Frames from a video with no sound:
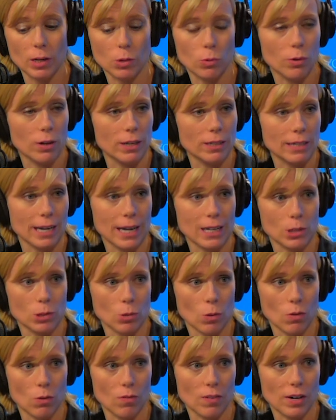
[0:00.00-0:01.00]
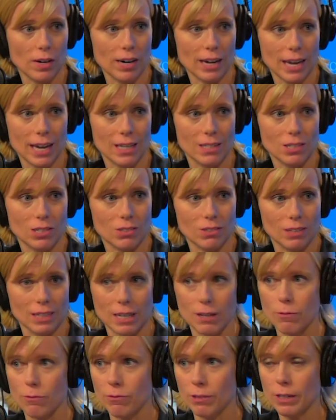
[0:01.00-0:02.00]
who are diagnosed with ovarian cancer
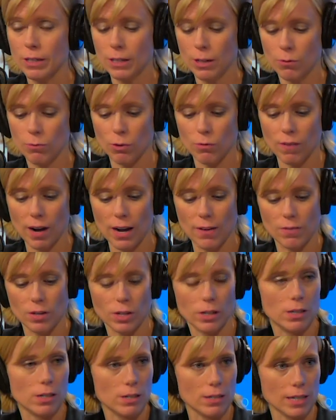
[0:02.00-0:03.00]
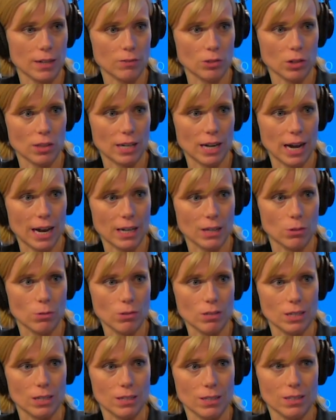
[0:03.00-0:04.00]
live for five years after the
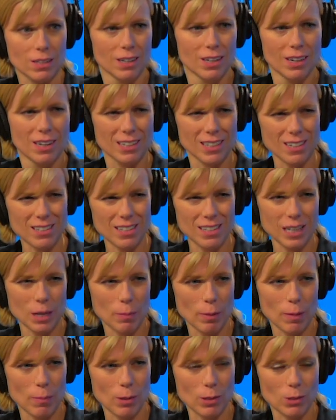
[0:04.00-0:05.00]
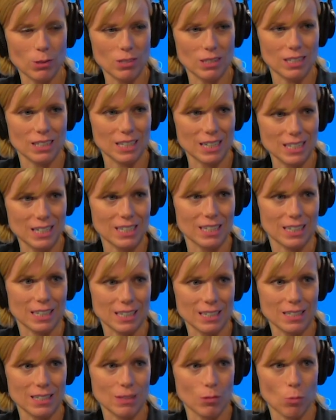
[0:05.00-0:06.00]
diagnosis. Tell us a little bit about those
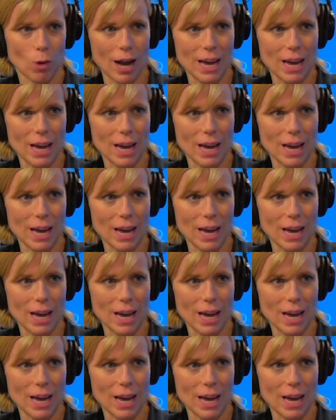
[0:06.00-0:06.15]
statistics. Why